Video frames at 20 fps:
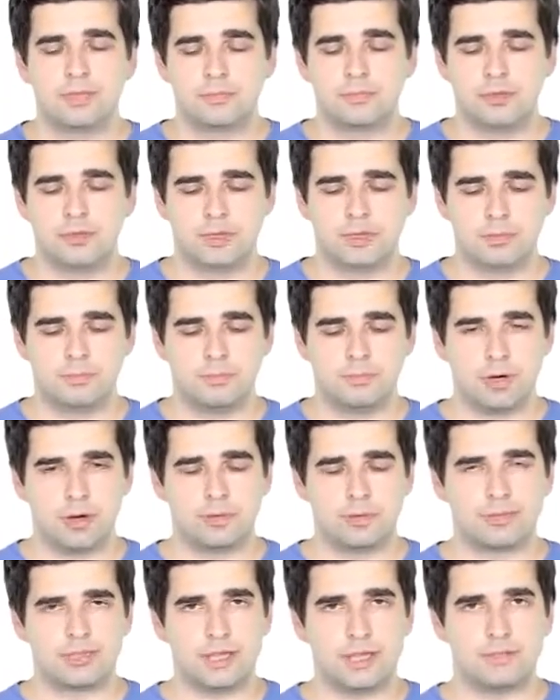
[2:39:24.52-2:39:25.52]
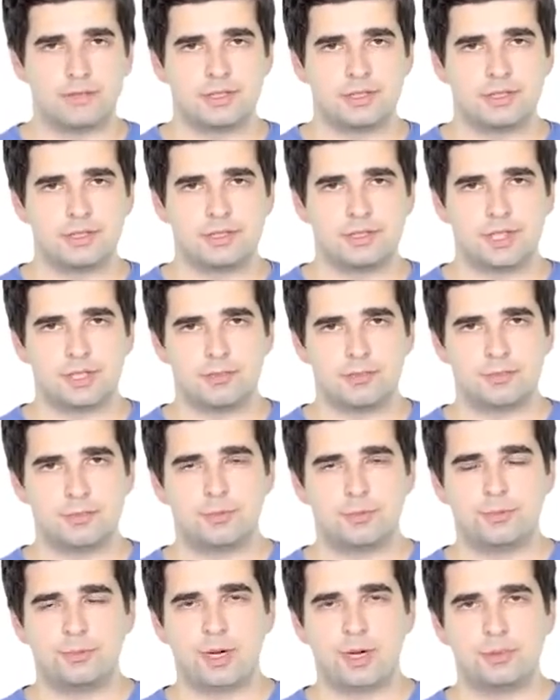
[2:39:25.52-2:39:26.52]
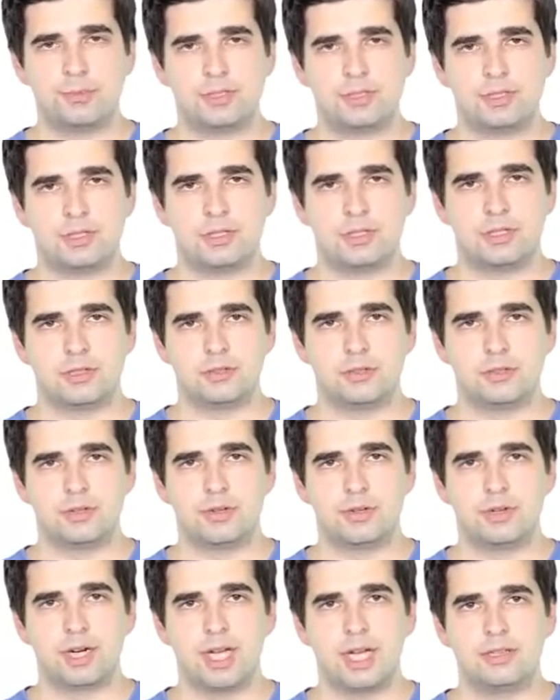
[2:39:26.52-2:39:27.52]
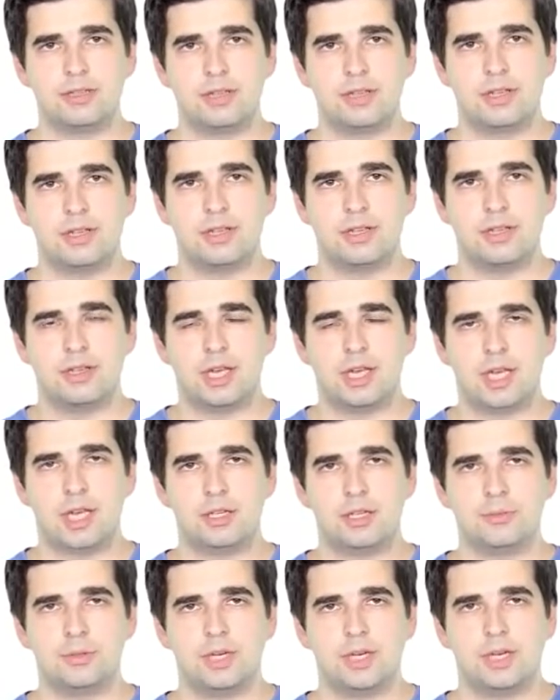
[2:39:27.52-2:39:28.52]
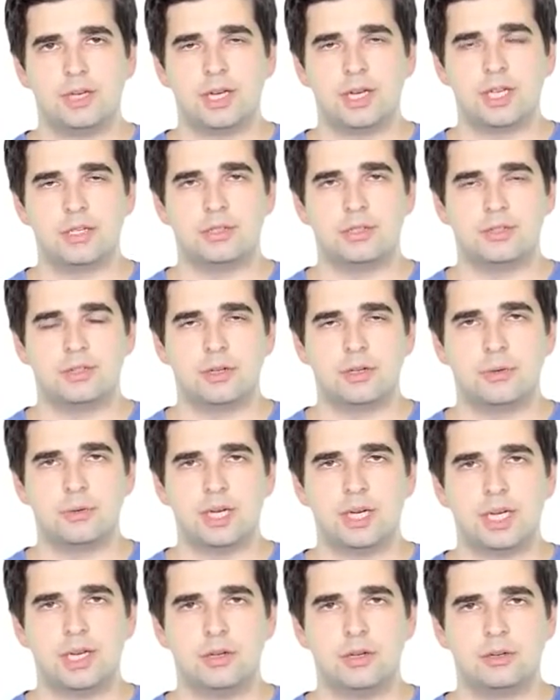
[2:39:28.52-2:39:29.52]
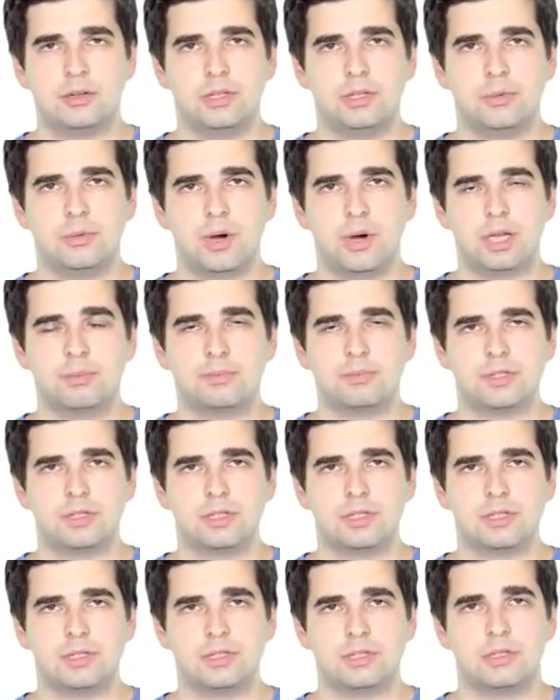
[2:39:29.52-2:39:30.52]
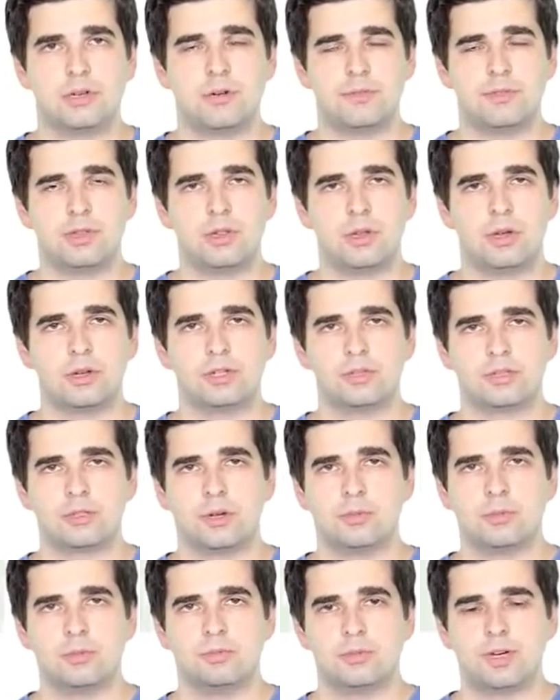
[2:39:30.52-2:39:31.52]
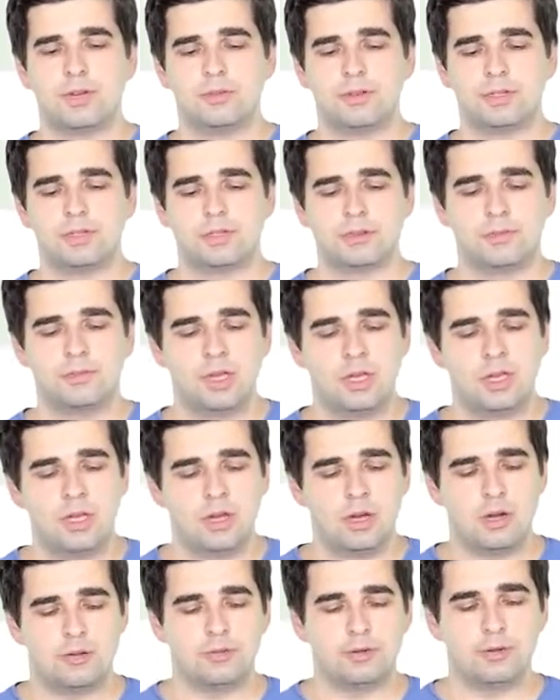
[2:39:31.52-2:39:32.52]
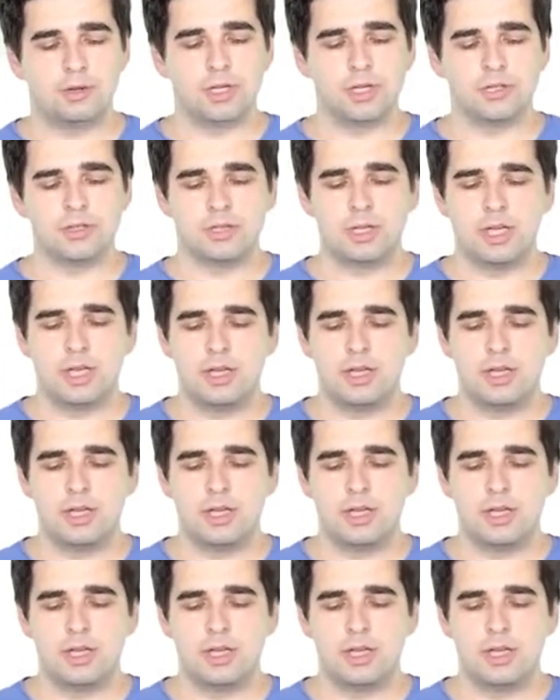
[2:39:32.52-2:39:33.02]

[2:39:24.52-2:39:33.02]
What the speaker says: because both suffixes just moved one position to the right, and we cut away only one position of the longest common prefix. Of course,